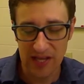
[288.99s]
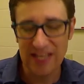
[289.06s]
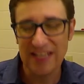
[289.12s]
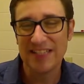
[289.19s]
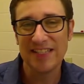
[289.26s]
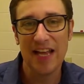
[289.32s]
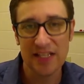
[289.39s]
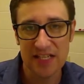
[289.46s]
He
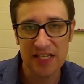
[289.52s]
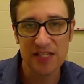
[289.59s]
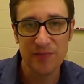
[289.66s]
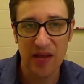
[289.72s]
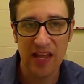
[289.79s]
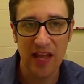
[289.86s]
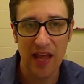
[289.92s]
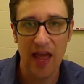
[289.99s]
says he's
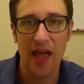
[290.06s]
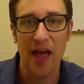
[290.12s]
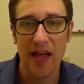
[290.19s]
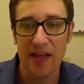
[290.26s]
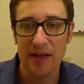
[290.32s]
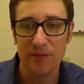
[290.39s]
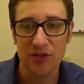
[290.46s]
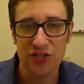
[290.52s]
making AI
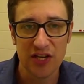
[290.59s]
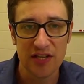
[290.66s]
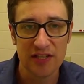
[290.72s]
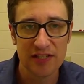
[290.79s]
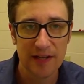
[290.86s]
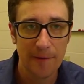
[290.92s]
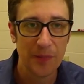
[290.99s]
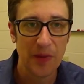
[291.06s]
images.